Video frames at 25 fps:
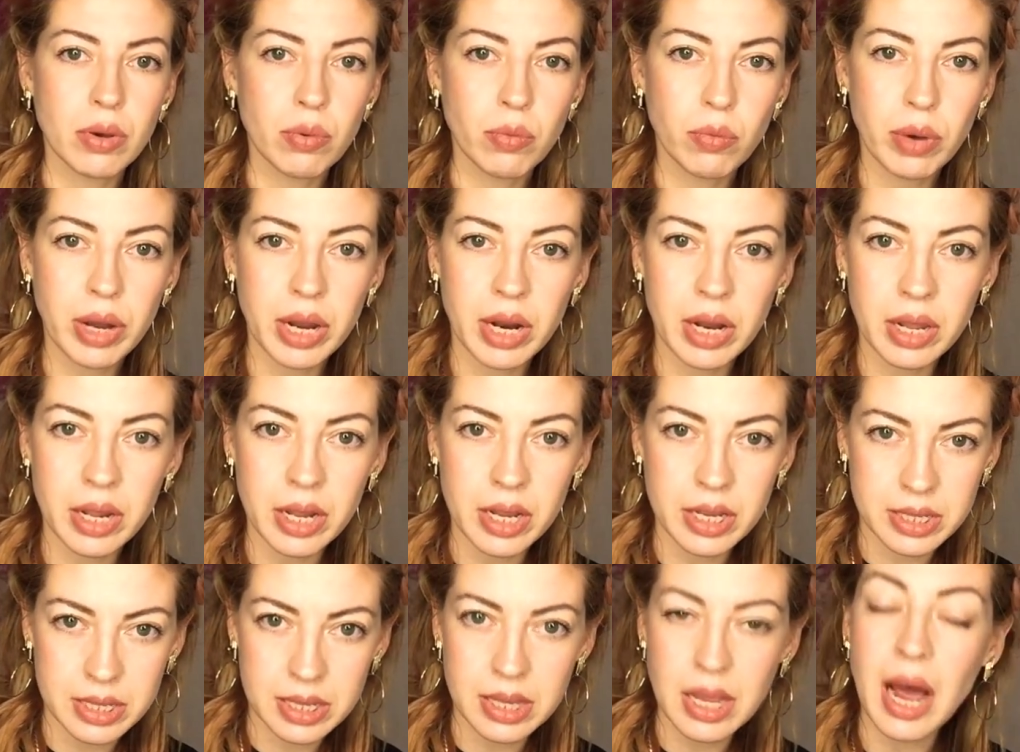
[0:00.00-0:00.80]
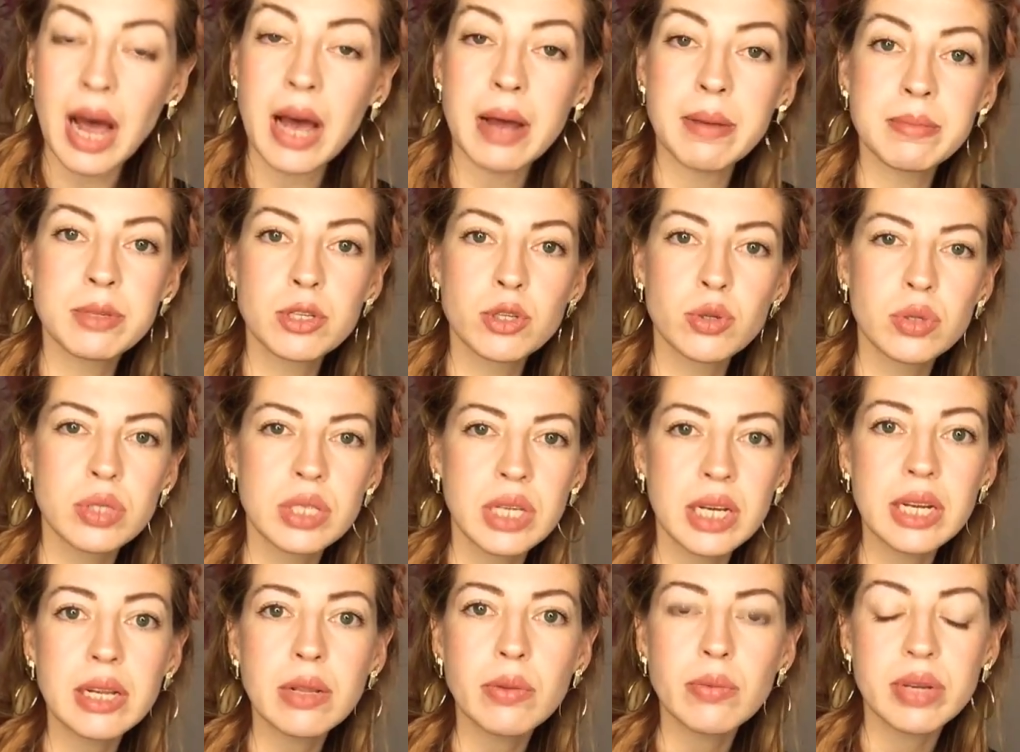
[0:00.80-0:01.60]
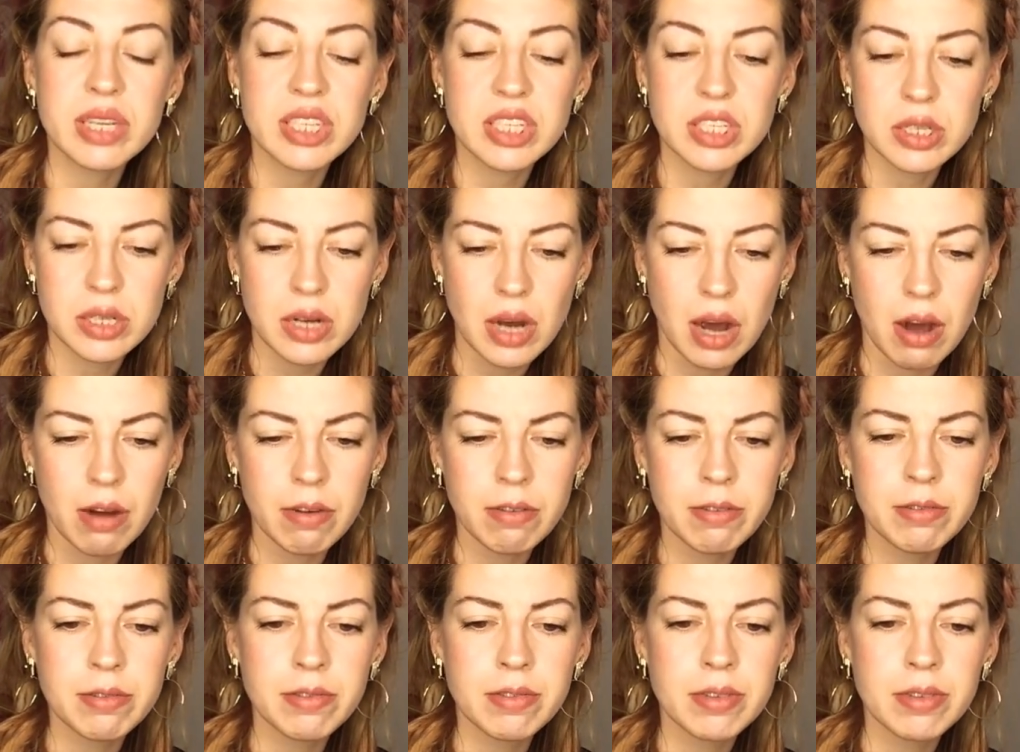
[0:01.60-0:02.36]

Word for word: when it's time to deal with stuff.